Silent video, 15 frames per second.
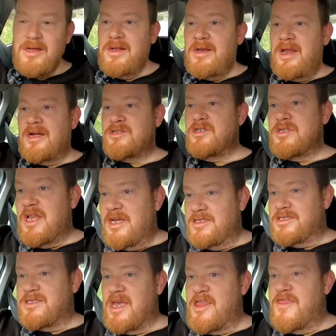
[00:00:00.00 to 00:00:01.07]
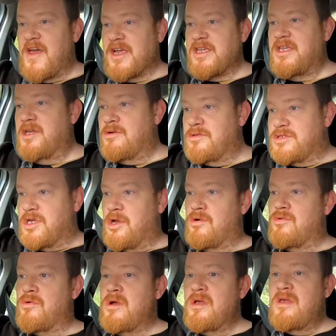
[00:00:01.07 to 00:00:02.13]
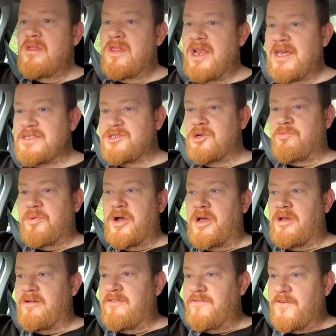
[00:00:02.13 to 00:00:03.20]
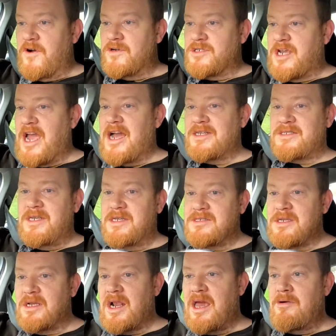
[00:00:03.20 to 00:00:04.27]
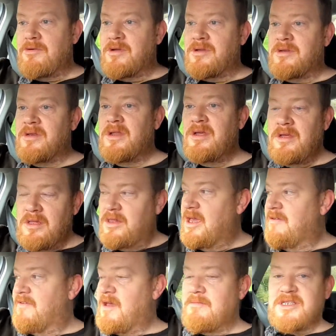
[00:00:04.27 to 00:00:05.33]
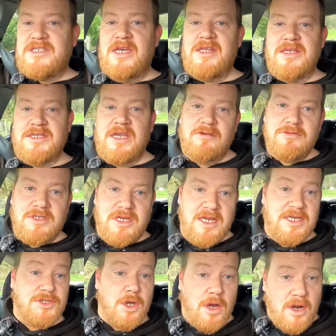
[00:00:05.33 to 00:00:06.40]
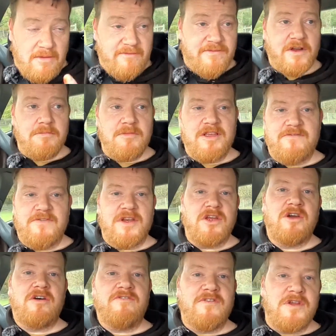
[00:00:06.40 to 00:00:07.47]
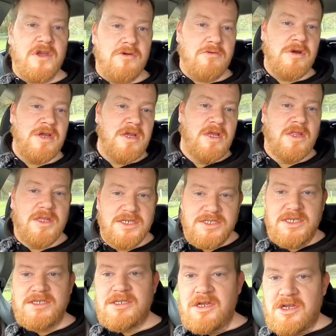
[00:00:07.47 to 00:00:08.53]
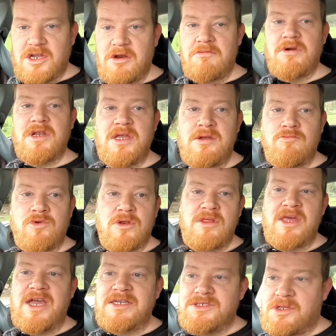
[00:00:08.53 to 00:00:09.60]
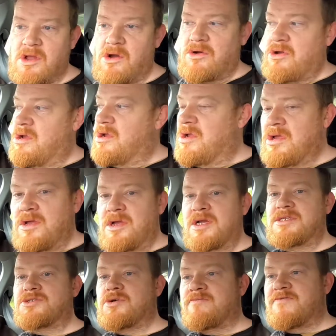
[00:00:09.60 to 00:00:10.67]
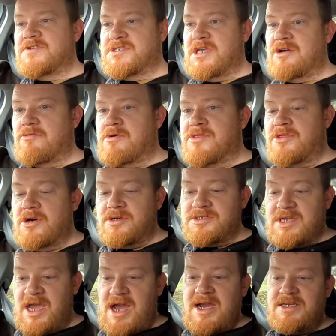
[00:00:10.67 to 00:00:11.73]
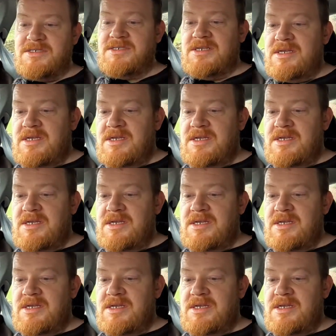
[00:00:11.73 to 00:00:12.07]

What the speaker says: Now I'd just like to say thank you to the lads up at Forge Car Sales at Cloughton. They've let me take this out today so I can film this video for you. This is currently in one of their stock. It's up for sale with those guys.